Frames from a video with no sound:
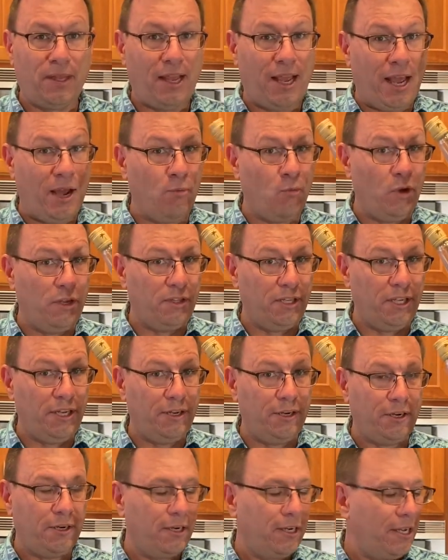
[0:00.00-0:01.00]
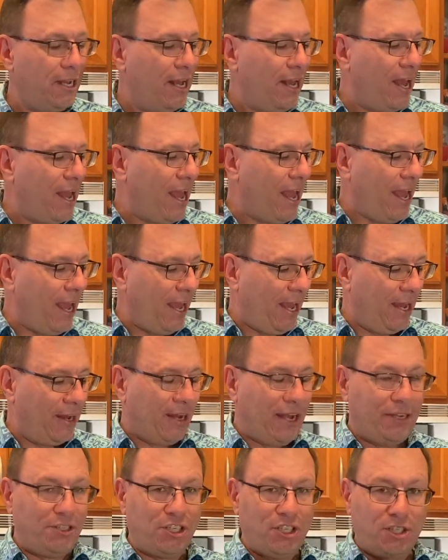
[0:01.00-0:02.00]
at 1 liter, and
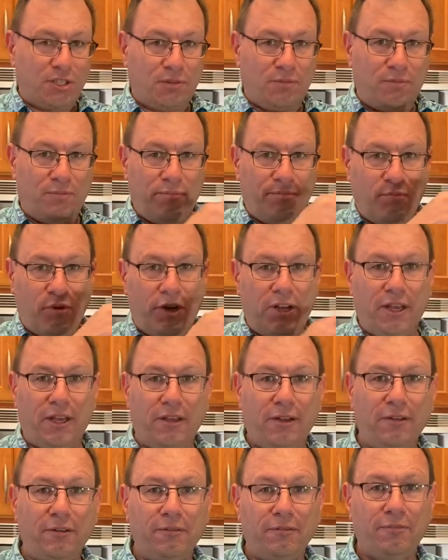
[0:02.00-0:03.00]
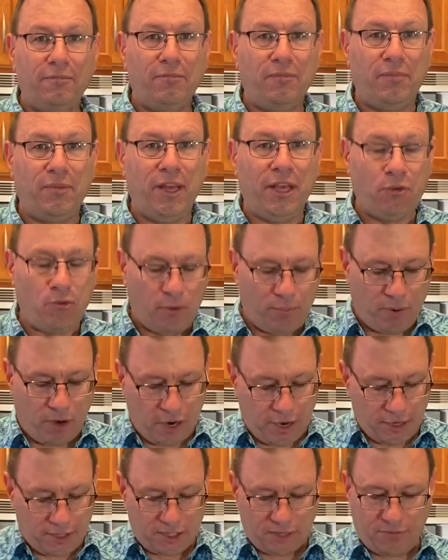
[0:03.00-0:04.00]
I just put in equal
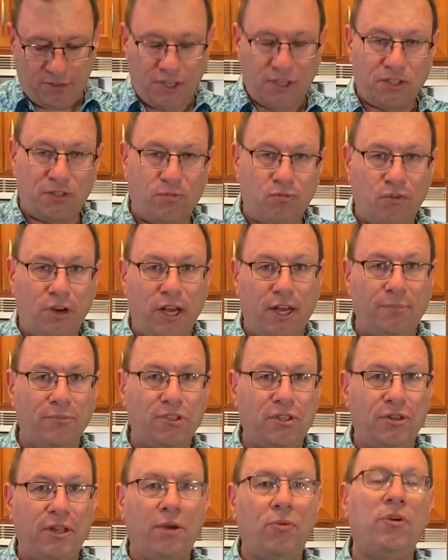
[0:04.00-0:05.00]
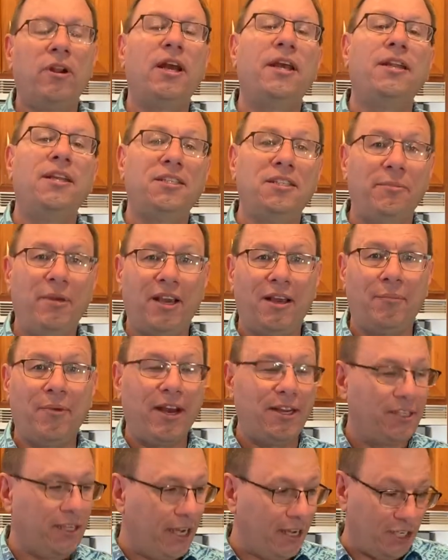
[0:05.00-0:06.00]
parts of these rums so that when I need to make a
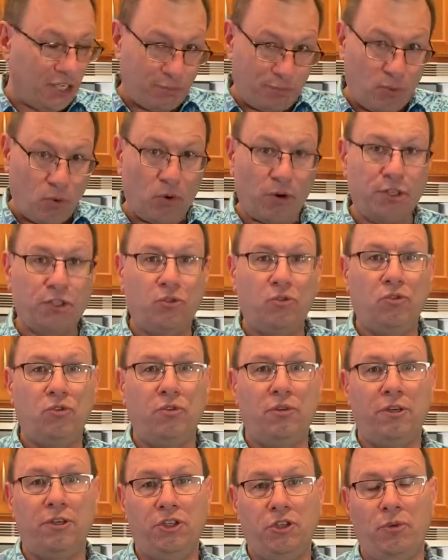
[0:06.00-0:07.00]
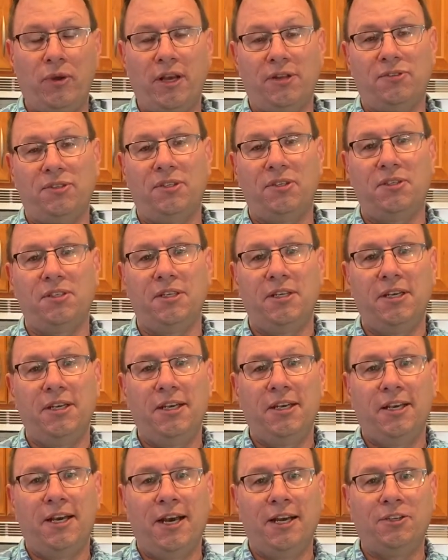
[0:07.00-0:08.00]
Mai Tai, I just pour 2 ounces
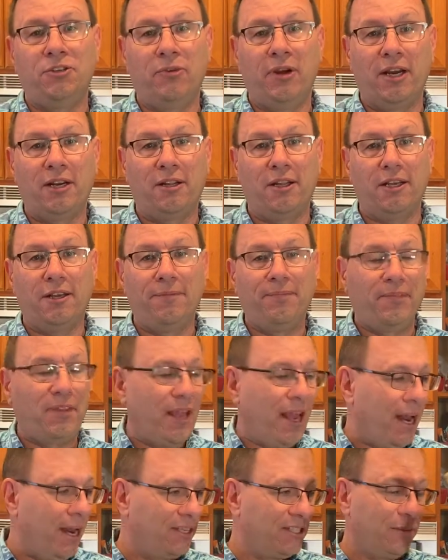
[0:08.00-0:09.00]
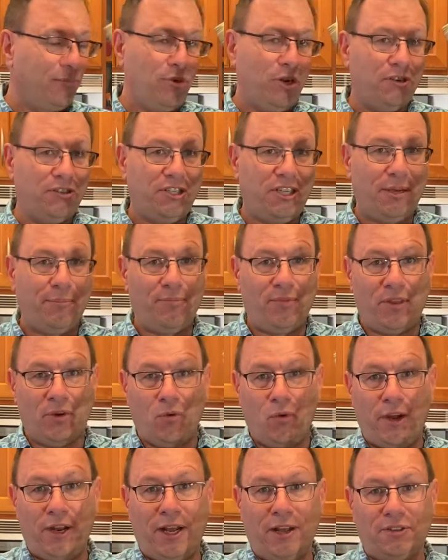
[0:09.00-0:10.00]
directly. And as a pro tip, the
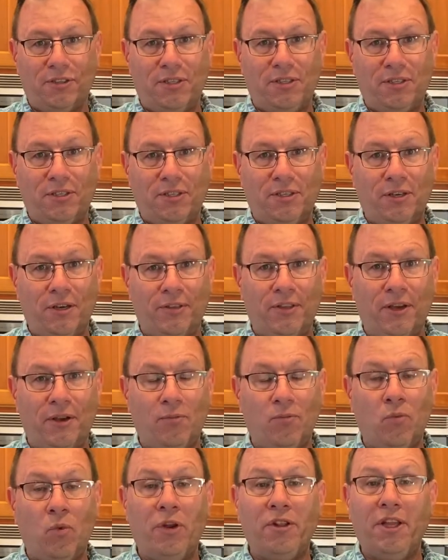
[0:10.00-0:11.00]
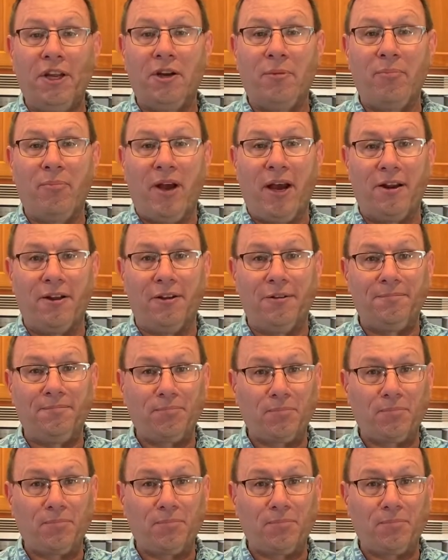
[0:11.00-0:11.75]
1 liter bottle